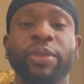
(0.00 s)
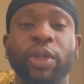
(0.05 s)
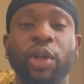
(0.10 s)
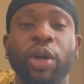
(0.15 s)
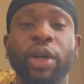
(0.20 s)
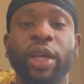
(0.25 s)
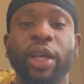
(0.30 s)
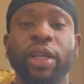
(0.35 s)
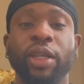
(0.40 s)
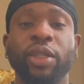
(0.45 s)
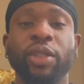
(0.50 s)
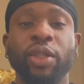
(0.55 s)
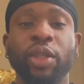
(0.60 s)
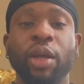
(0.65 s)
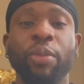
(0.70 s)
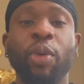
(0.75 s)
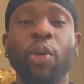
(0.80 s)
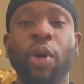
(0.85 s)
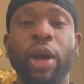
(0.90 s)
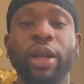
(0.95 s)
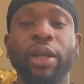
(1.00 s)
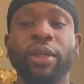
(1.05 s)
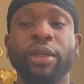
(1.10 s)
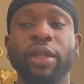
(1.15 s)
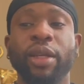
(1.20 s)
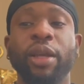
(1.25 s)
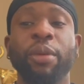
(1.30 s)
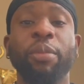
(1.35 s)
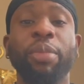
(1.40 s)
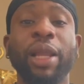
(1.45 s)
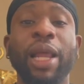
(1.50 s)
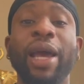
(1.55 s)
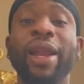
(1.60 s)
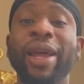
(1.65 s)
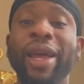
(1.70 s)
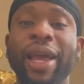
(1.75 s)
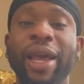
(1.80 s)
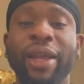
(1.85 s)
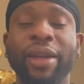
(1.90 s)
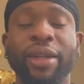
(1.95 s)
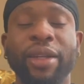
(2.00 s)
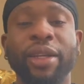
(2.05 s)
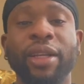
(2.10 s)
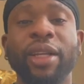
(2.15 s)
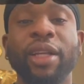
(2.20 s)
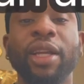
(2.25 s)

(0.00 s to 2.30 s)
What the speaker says: Okay, number one, plan ahead.